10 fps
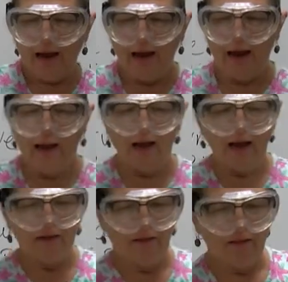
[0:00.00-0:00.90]

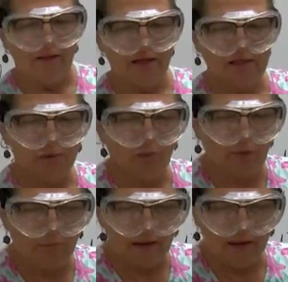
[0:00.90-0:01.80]
And this will
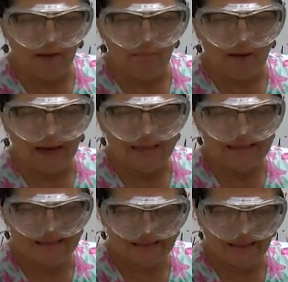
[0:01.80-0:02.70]
be my
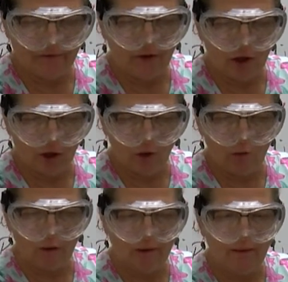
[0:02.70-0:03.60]
0-minute